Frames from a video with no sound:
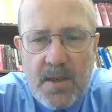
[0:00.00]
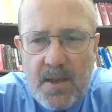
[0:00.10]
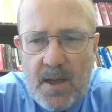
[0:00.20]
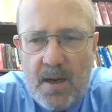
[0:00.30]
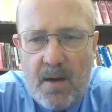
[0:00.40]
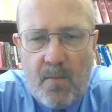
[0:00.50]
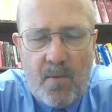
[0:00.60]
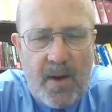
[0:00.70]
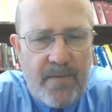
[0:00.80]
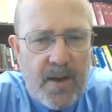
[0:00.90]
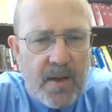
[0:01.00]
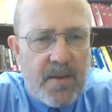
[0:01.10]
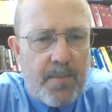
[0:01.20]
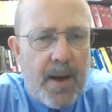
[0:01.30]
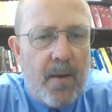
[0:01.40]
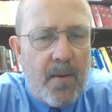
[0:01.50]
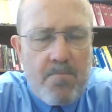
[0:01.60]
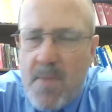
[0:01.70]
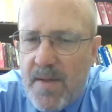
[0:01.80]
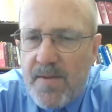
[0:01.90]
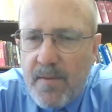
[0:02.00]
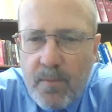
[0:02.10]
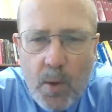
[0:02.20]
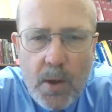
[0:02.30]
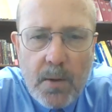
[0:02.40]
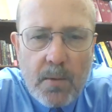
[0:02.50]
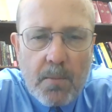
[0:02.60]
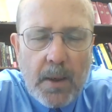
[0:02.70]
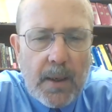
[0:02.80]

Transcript: And here I've talked about the myth of Rome.